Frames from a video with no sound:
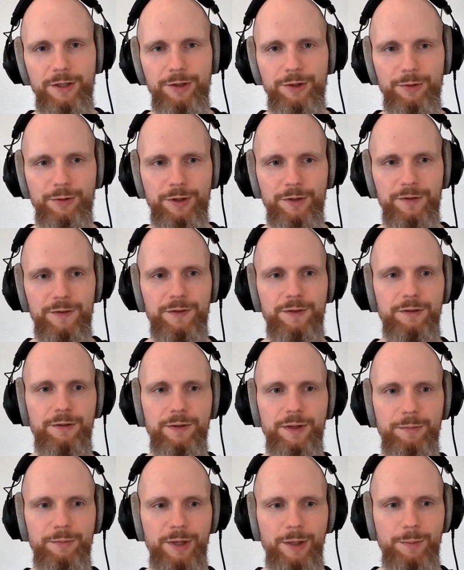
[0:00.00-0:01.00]
You can see on
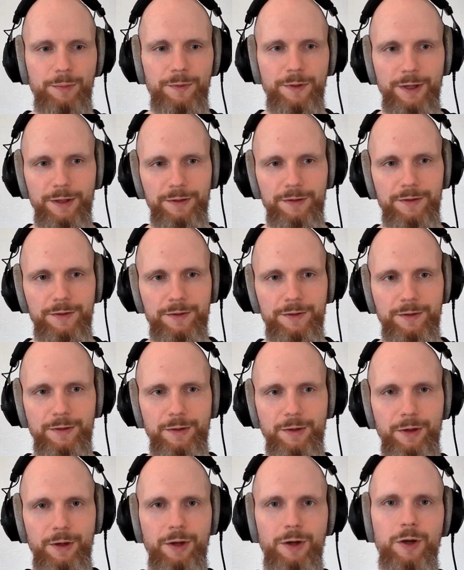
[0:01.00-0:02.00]
the map that is
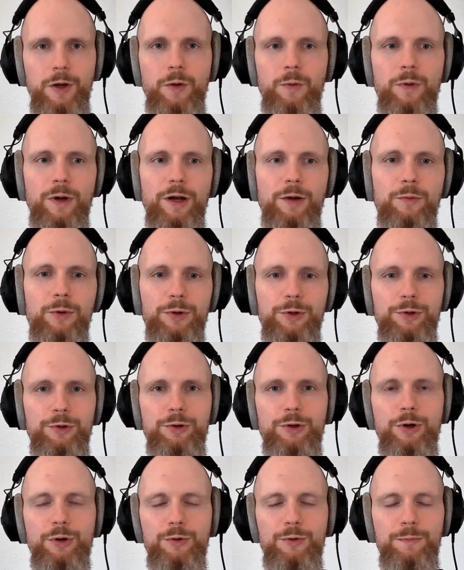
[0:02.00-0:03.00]
where I want to
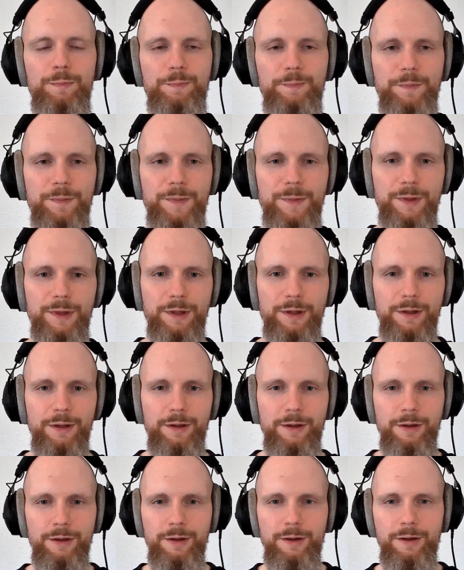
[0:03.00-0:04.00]
go.
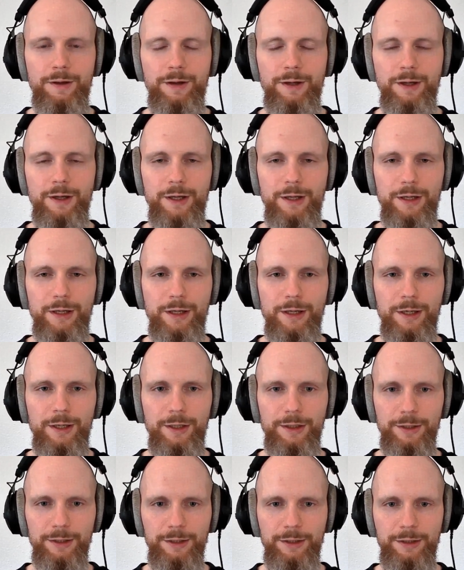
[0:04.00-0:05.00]

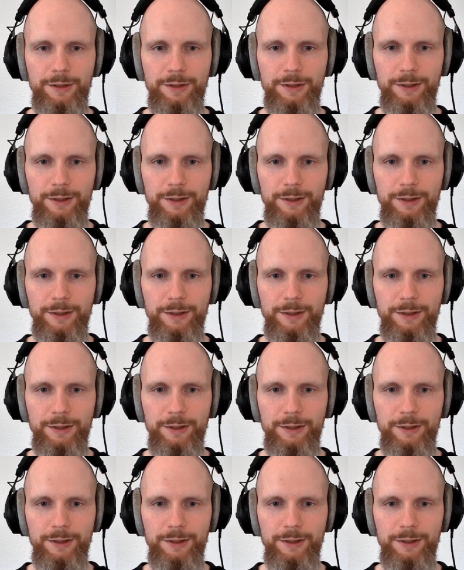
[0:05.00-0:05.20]
And